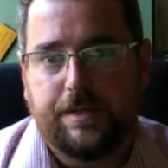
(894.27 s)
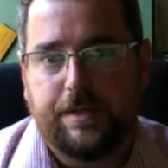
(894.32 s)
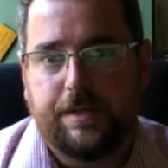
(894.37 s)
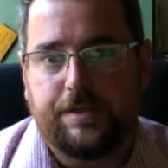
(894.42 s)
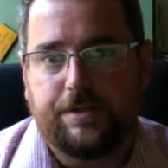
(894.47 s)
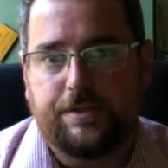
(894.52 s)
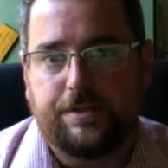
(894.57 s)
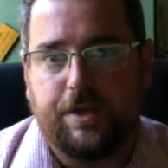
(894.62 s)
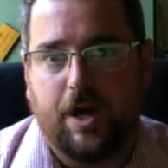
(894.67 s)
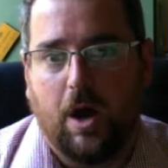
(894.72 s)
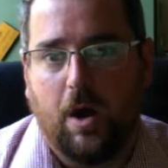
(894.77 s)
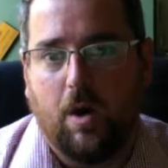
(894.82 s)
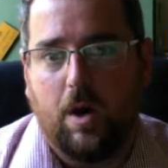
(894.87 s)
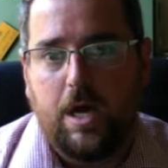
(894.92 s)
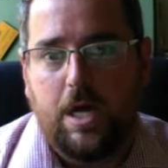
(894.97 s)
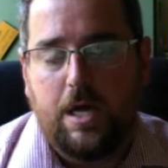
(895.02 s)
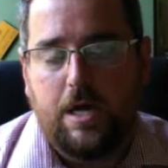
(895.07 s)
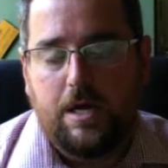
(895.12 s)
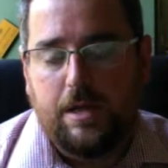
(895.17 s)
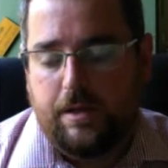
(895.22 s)
And so
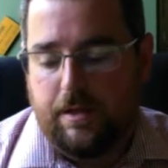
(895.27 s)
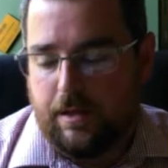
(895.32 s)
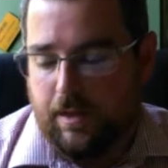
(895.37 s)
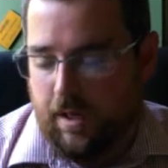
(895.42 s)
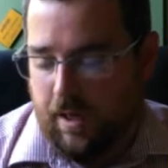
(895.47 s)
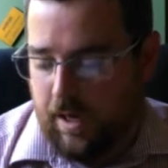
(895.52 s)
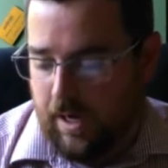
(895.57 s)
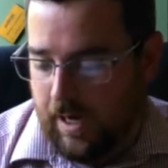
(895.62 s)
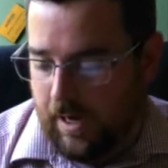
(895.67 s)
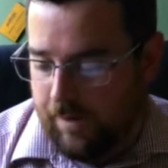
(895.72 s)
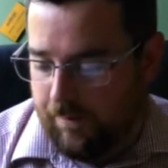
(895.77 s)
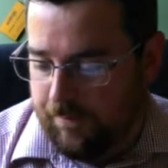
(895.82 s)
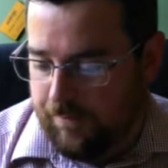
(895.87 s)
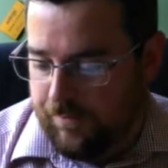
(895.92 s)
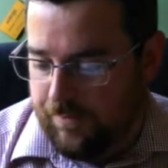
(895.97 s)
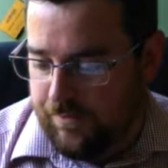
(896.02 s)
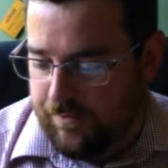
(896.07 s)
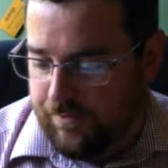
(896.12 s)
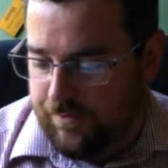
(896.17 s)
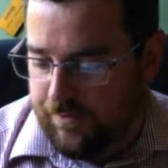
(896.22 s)

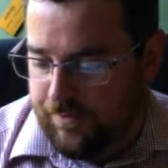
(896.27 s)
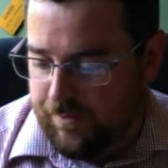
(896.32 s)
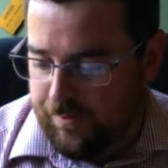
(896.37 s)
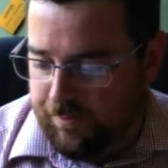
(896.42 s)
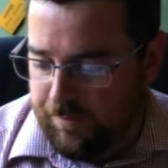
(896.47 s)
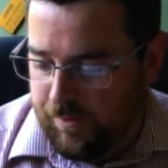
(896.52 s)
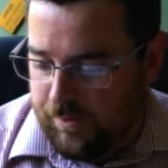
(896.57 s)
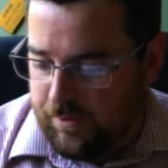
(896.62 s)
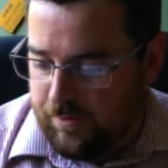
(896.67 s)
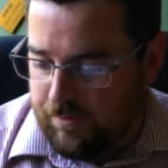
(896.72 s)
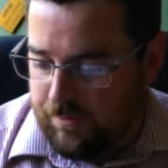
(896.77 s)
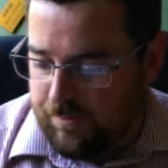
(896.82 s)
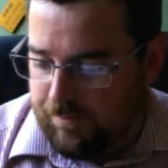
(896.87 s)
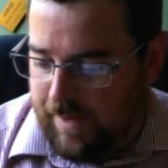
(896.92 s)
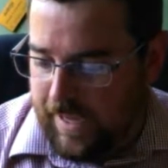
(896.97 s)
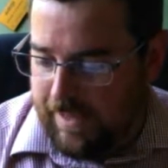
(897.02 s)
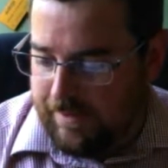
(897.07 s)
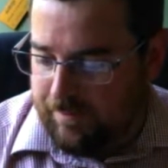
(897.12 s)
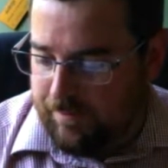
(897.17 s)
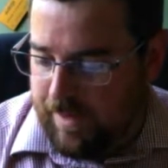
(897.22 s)
the book would
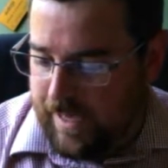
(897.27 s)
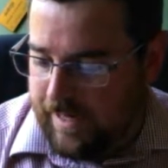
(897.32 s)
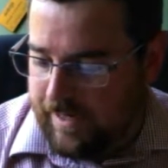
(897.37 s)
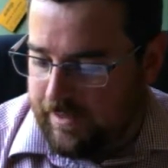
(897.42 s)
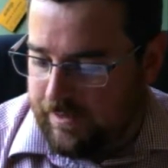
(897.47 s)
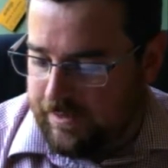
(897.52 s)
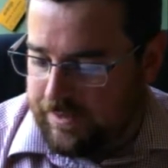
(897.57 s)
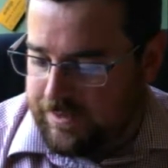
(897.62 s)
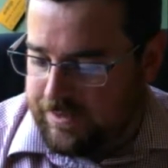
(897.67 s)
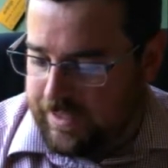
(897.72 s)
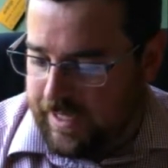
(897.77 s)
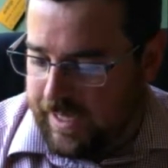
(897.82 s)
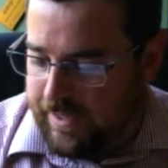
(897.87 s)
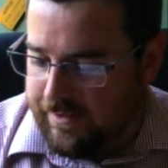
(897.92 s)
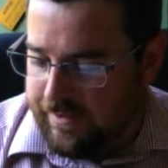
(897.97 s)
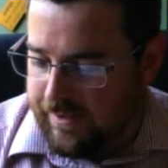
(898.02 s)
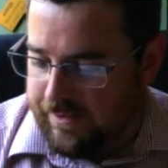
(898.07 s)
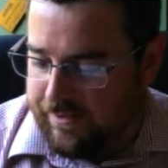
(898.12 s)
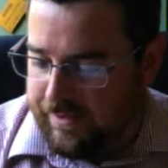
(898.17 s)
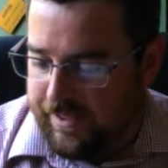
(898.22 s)
mathematically say
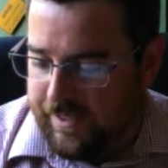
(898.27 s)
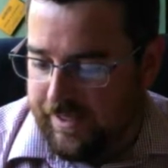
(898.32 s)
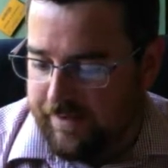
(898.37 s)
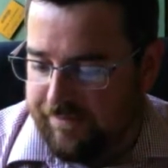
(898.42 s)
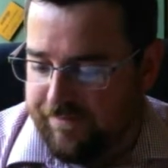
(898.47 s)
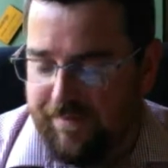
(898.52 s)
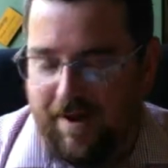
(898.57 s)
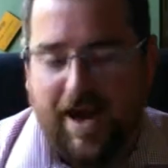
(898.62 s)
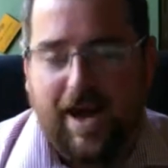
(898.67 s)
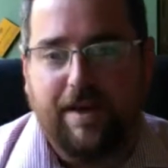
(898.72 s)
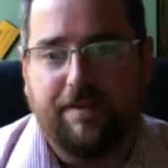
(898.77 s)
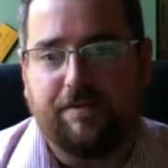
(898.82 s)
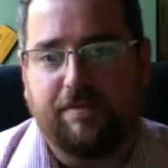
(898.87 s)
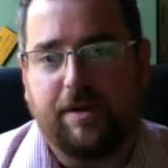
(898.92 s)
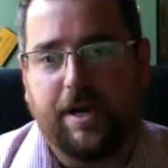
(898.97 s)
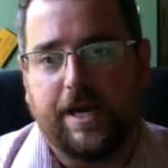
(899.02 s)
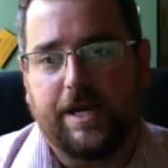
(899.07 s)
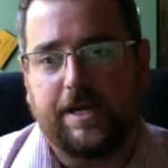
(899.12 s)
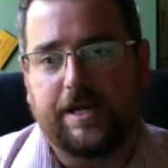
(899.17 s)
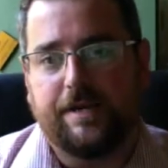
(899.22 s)
that the 5
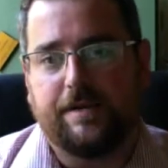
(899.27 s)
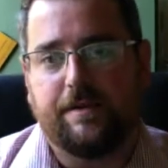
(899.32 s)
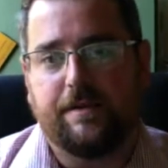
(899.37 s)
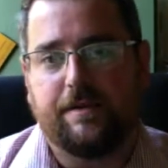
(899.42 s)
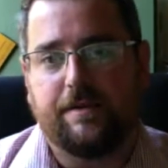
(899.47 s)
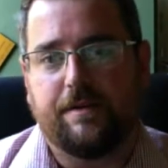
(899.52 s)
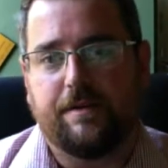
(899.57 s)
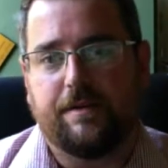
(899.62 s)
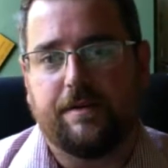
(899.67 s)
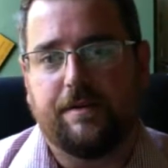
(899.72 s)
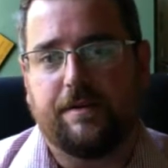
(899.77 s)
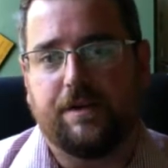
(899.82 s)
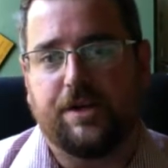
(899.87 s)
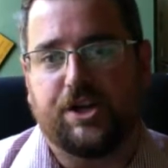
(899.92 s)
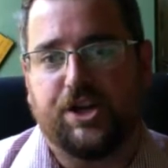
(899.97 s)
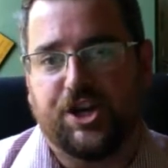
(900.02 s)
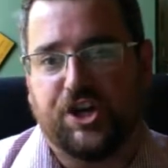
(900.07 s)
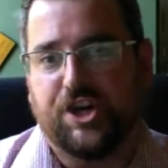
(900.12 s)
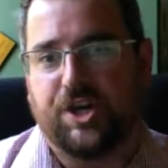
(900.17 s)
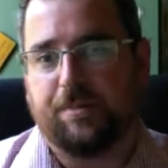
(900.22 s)
rated
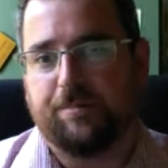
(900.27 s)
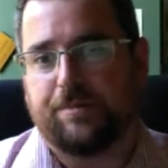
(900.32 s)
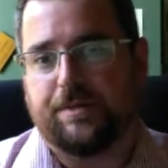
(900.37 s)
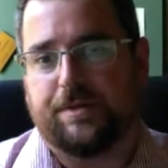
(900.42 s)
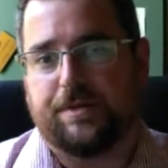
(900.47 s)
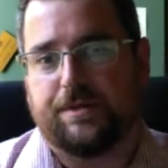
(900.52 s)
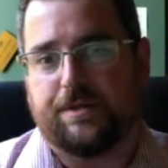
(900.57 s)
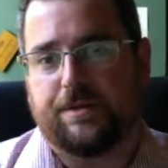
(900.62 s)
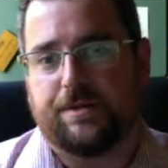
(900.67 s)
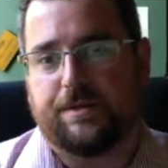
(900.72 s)
GERP